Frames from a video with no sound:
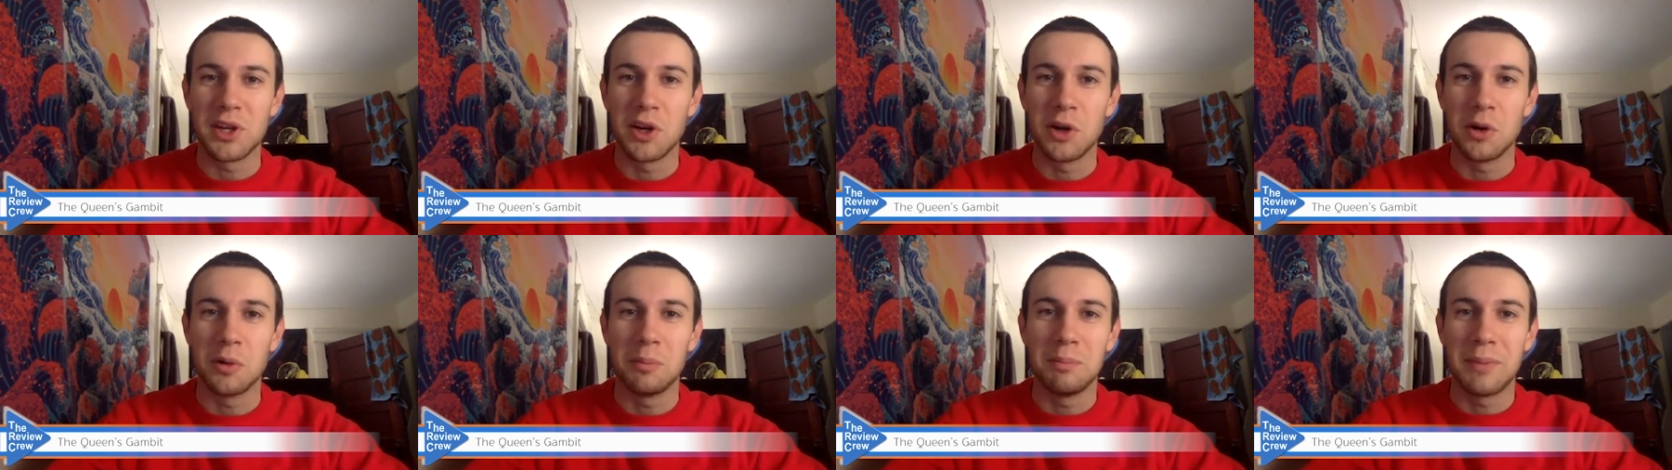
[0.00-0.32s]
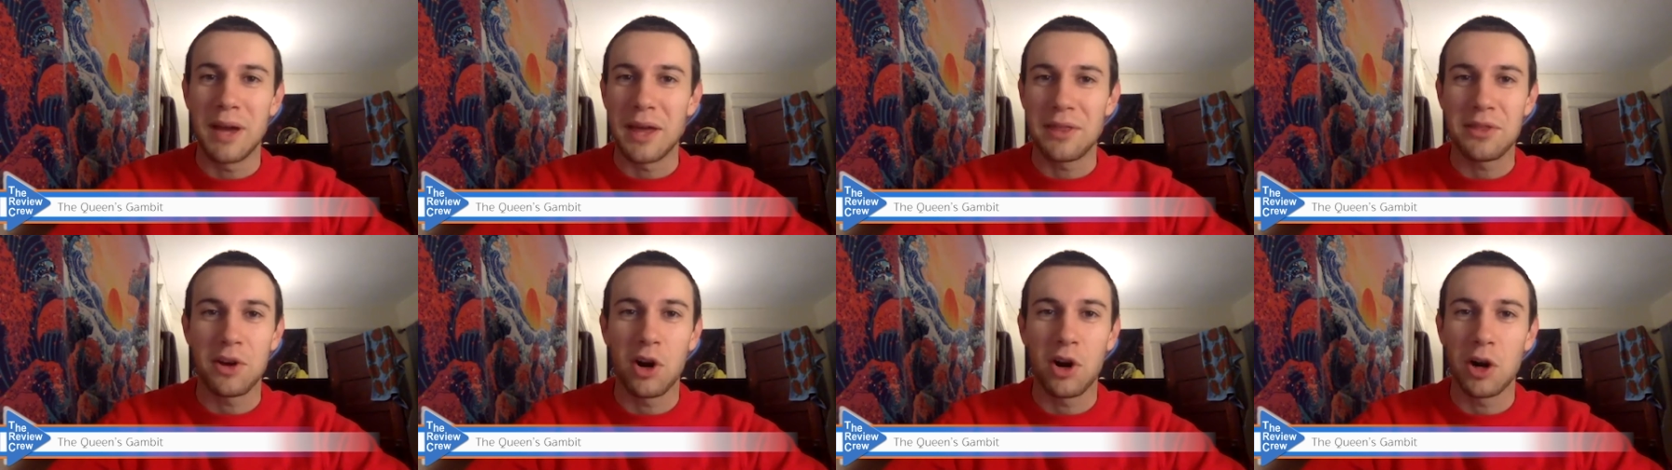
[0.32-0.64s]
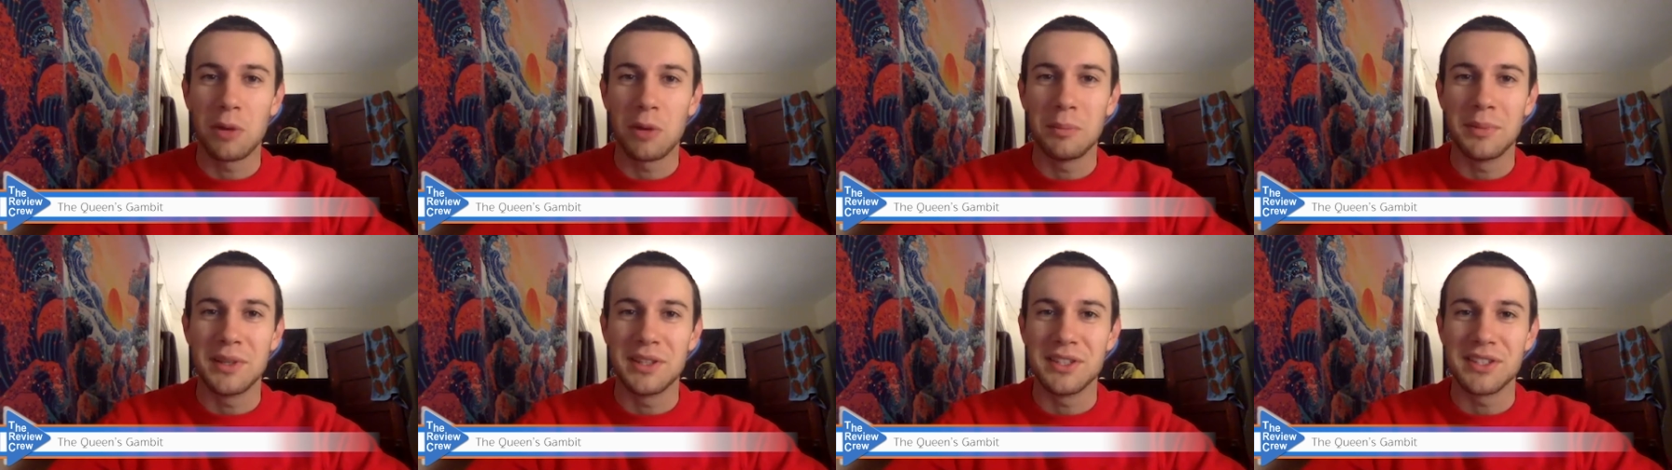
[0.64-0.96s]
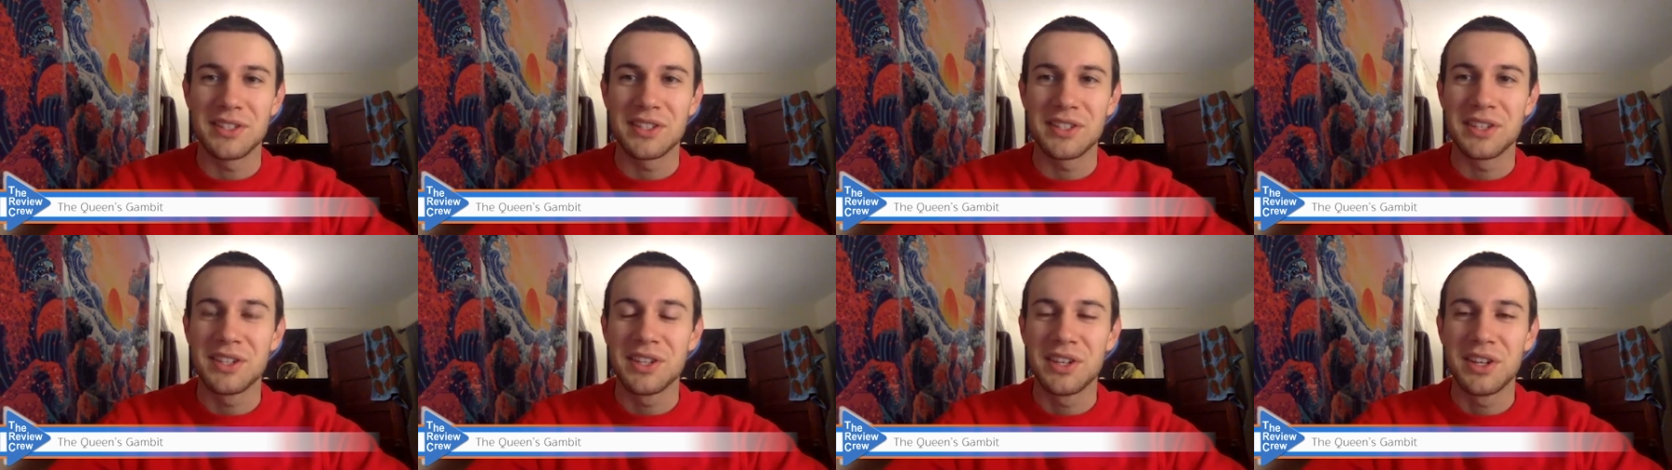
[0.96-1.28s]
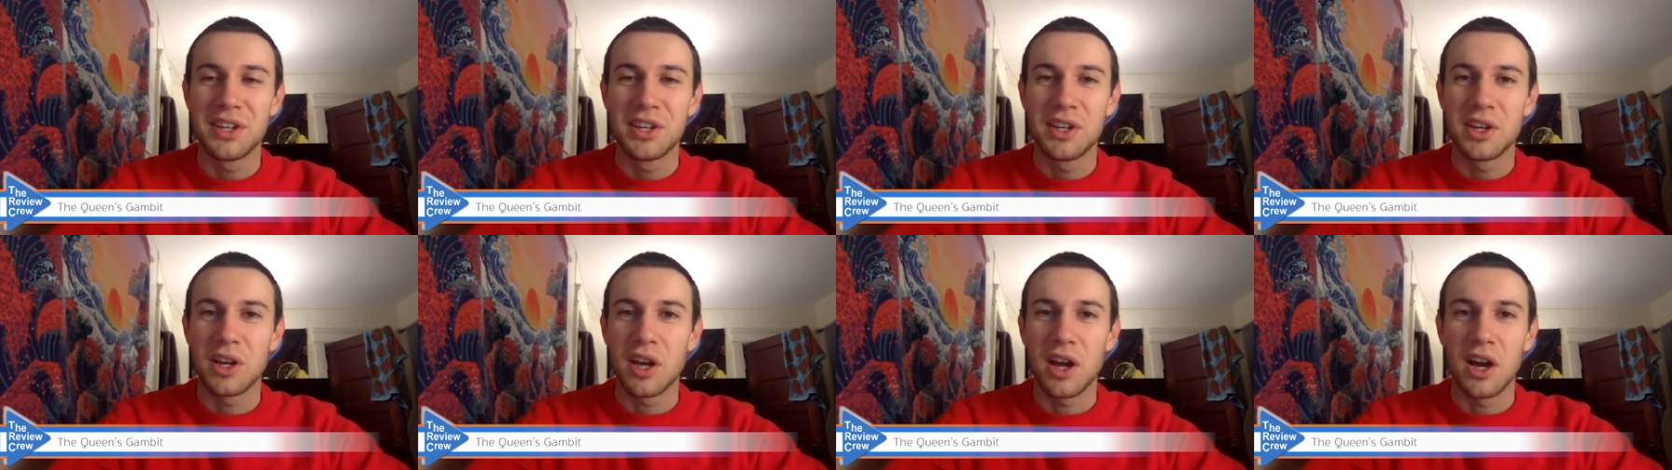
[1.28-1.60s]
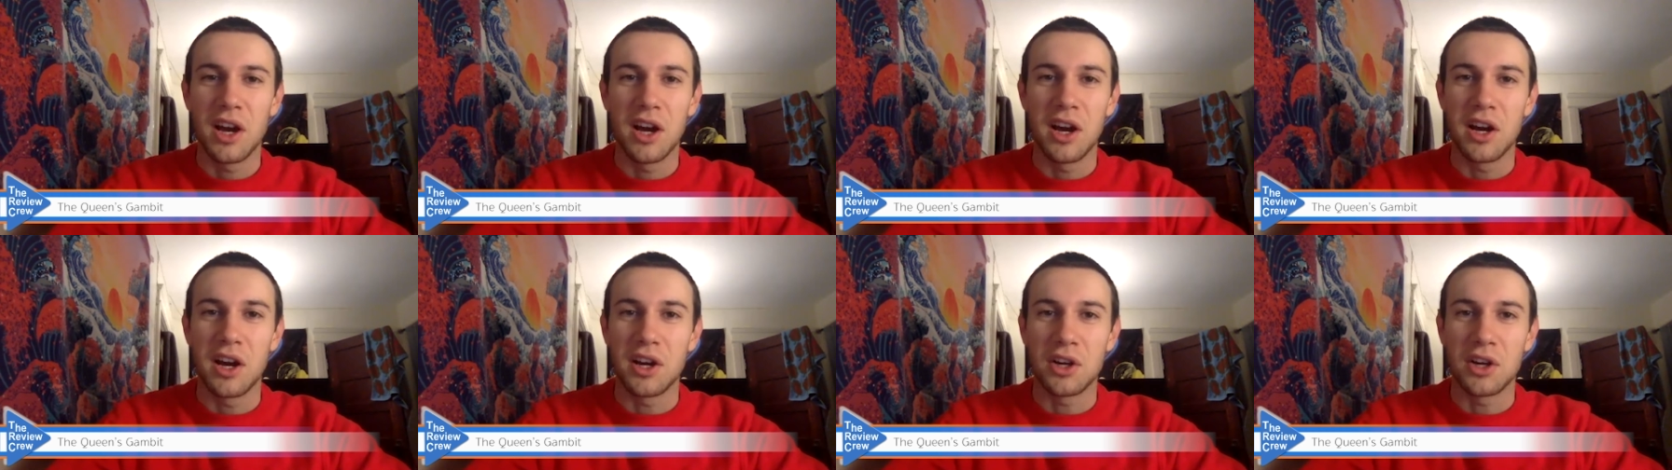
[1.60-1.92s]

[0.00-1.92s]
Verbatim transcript: know Beth Harmon's uh,